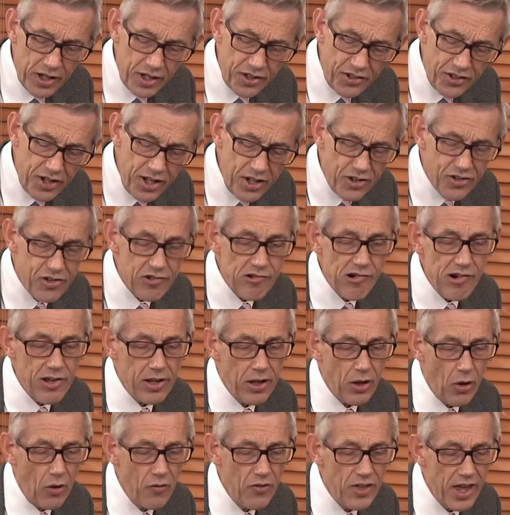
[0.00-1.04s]

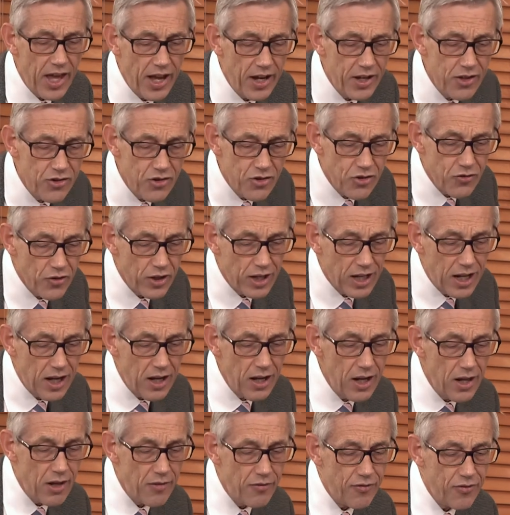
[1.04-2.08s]
teetering on the edge of a
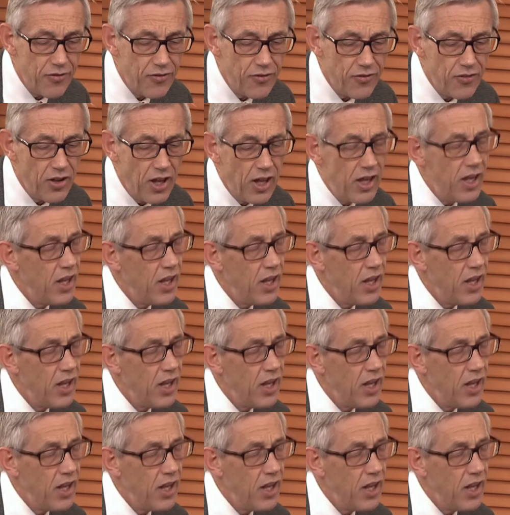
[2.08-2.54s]
cliff